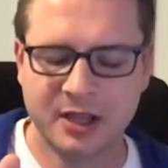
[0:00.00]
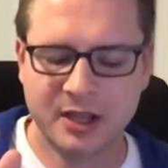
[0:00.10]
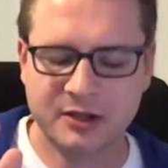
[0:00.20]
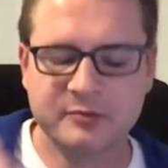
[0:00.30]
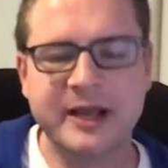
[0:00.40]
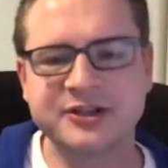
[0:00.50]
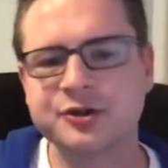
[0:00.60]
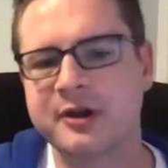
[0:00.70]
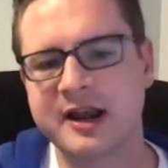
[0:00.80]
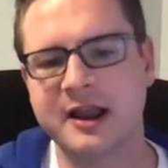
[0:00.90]
Imagine you
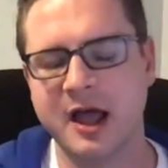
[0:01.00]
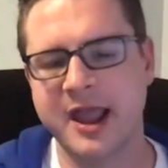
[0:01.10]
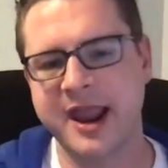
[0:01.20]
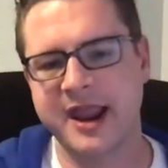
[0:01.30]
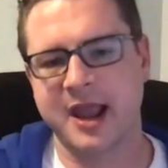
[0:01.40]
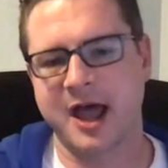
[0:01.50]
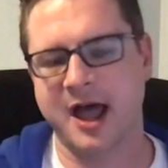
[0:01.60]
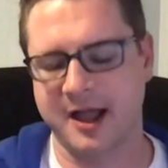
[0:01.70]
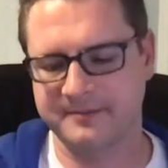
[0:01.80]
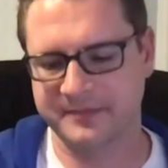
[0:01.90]
had
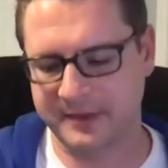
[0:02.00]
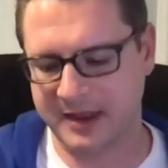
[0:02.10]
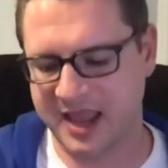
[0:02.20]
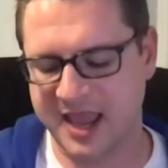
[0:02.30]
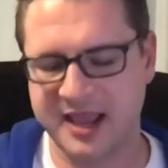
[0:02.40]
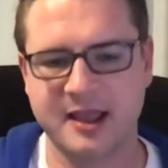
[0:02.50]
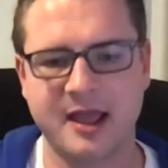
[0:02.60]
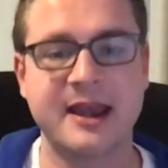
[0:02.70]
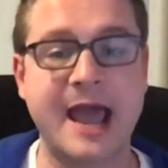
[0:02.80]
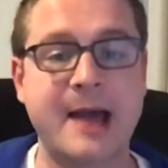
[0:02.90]

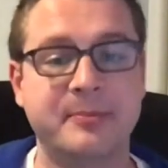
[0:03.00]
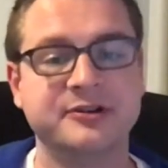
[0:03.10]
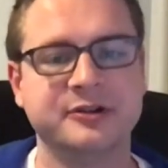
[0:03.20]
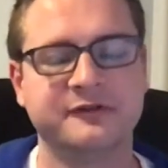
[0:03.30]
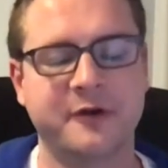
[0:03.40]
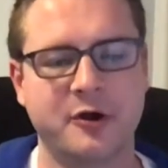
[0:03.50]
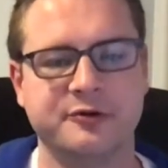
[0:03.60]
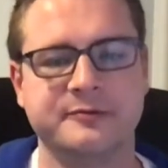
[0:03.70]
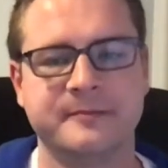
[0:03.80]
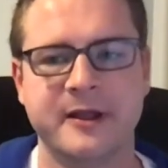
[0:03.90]
an app on your phone